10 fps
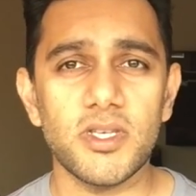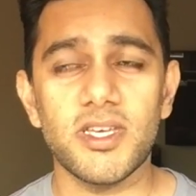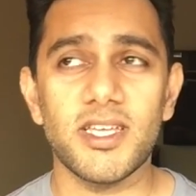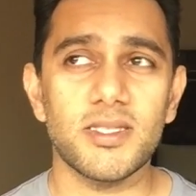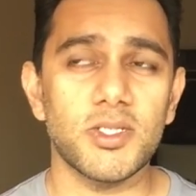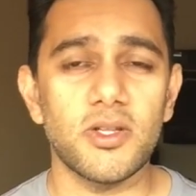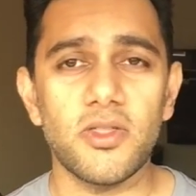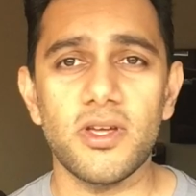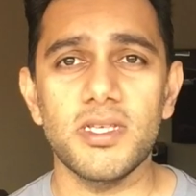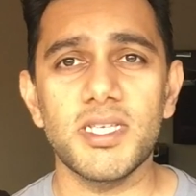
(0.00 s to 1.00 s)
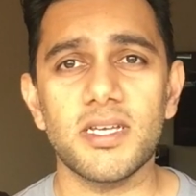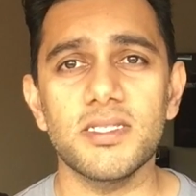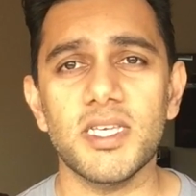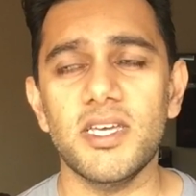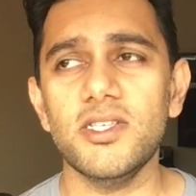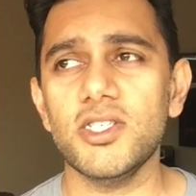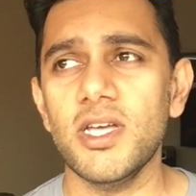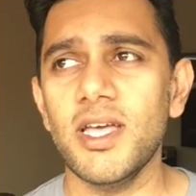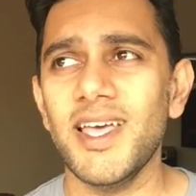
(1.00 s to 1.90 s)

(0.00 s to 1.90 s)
so you get sort of 30 seconds each.